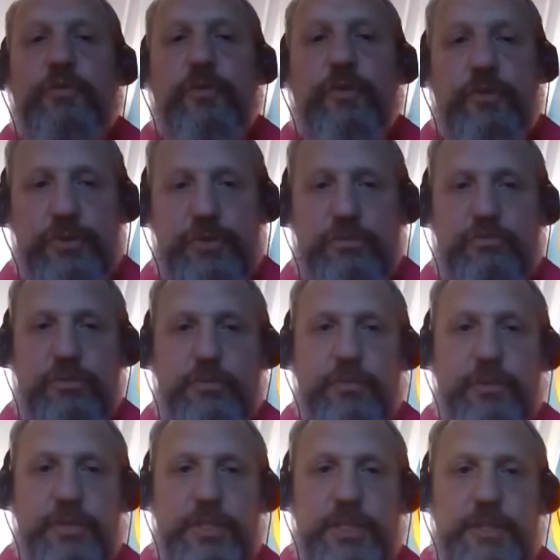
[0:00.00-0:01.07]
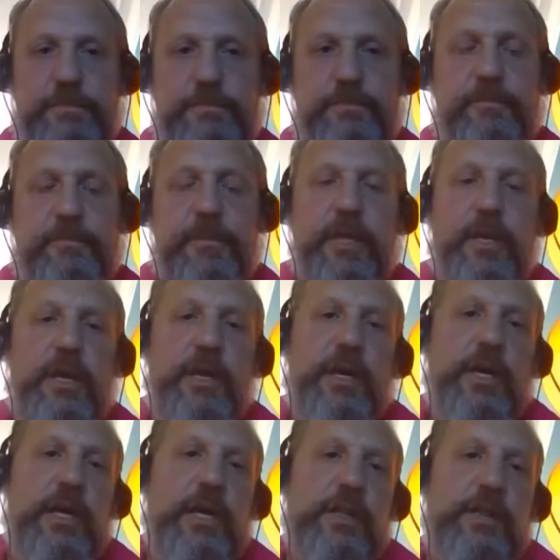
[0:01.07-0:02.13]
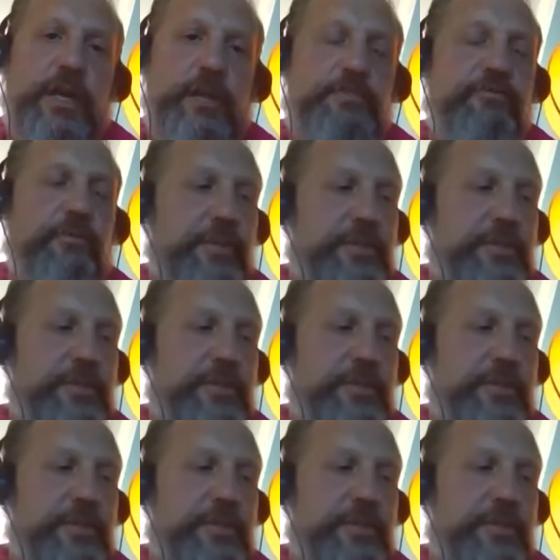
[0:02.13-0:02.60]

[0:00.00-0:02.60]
force through the body. The other problem